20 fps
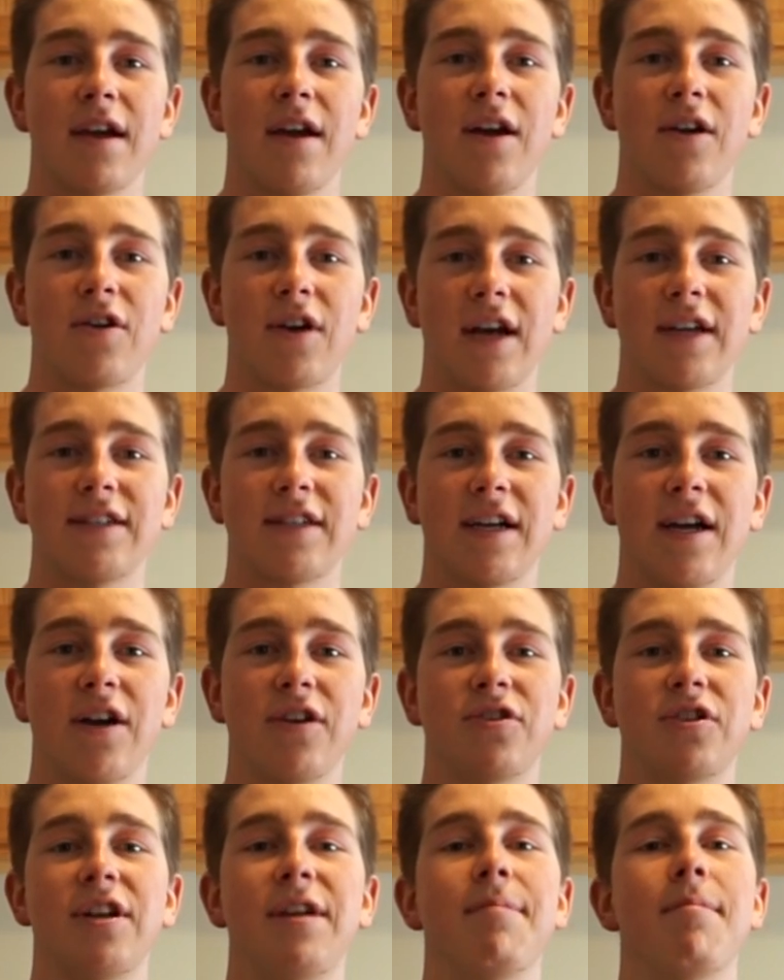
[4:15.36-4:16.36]
across the
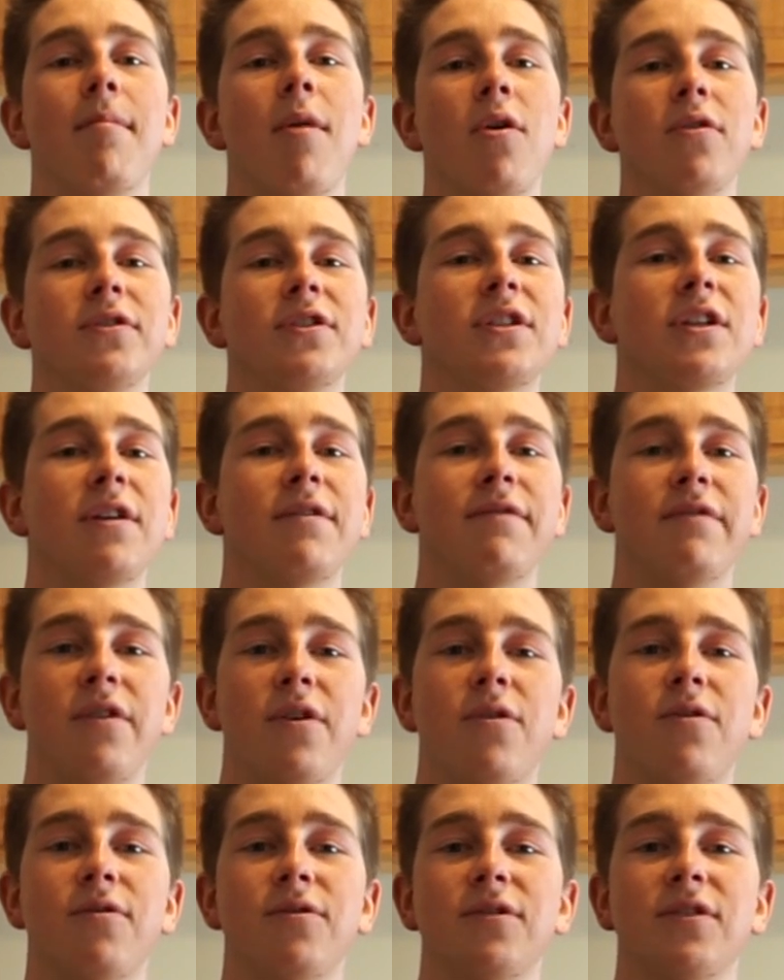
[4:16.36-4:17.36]
country, most of
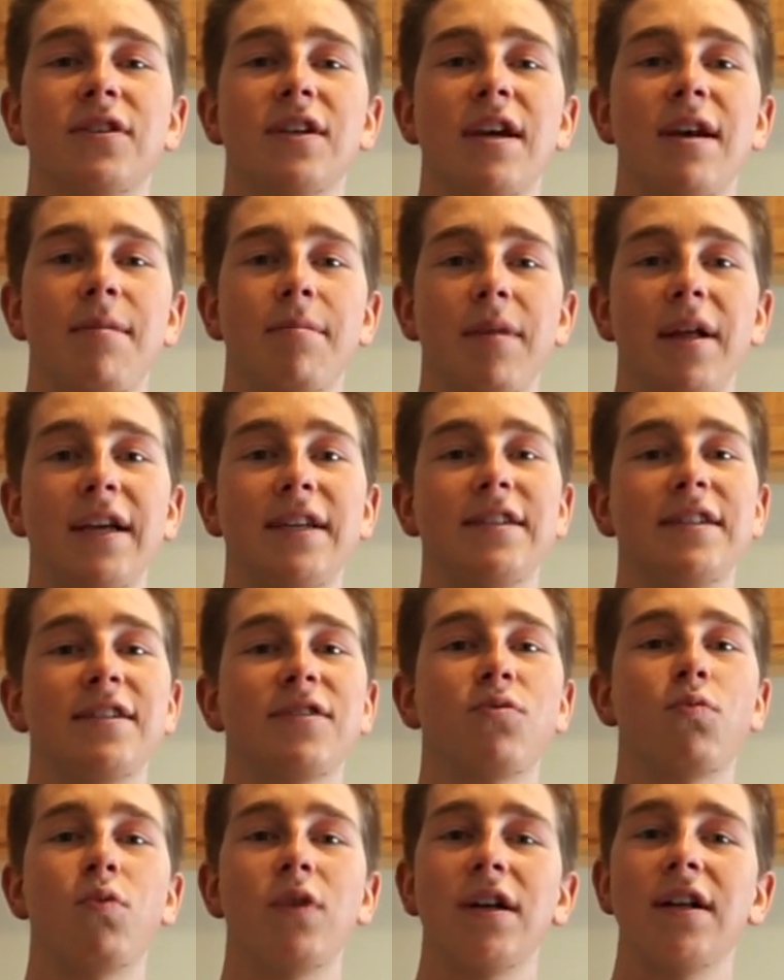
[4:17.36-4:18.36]
those
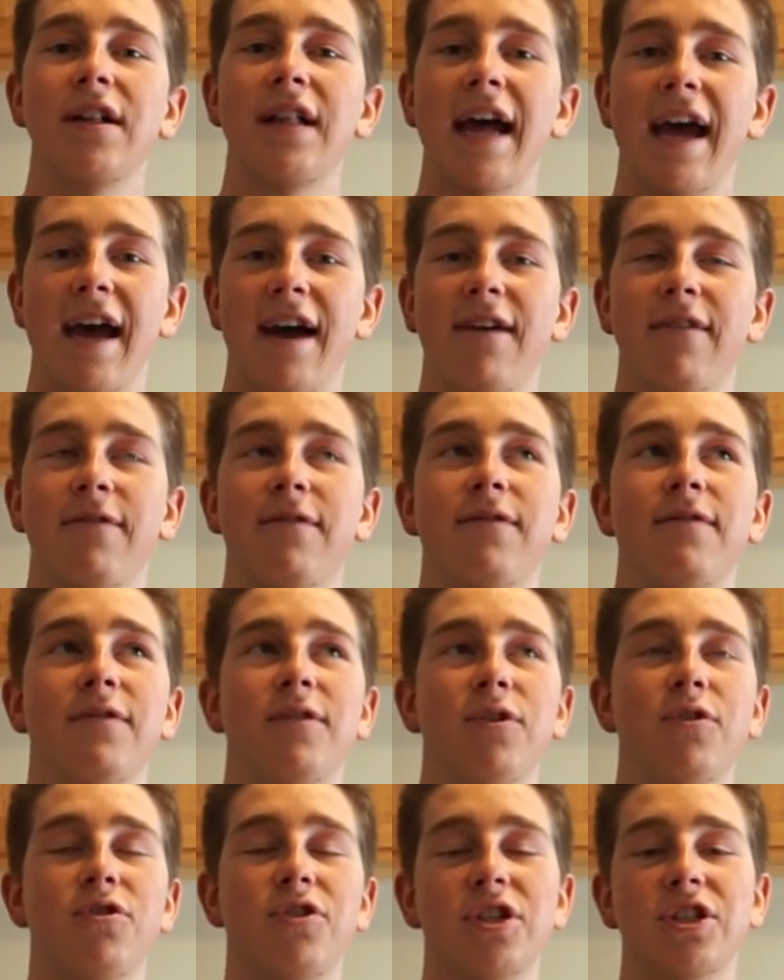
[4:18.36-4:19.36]
places will have
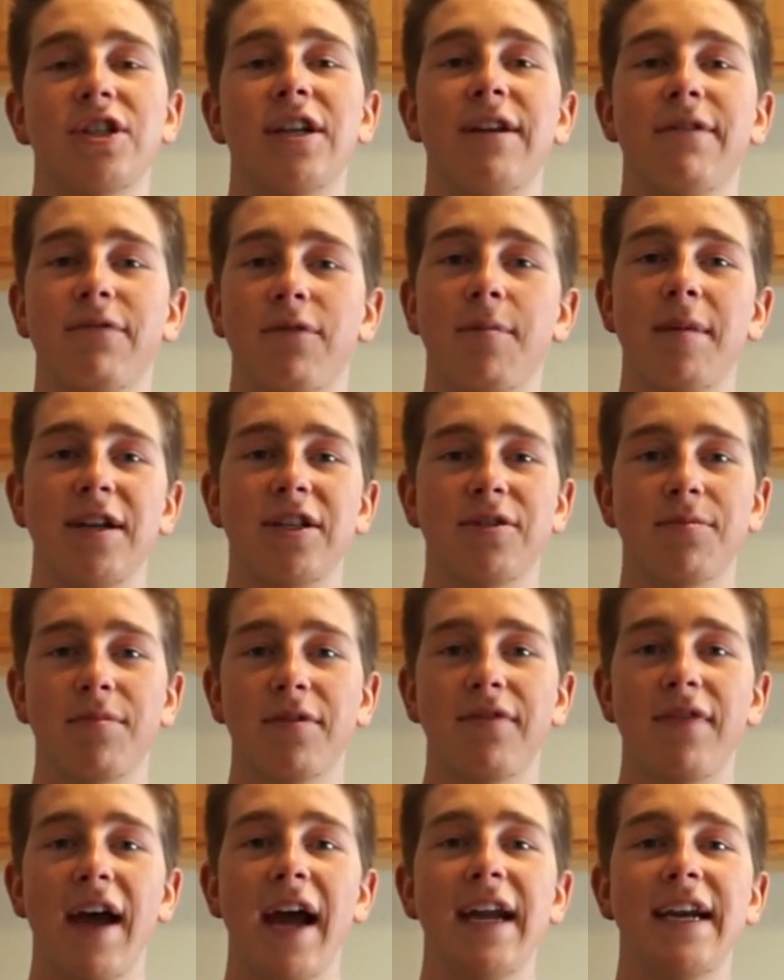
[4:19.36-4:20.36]
nutrition information
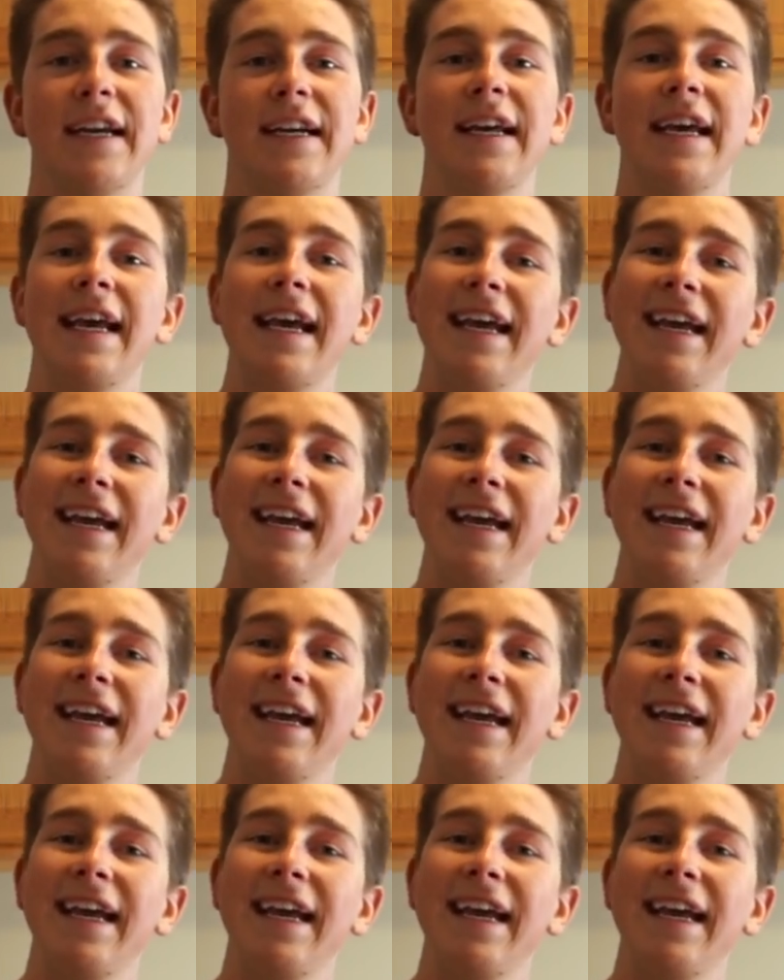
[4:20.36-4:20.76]
provided.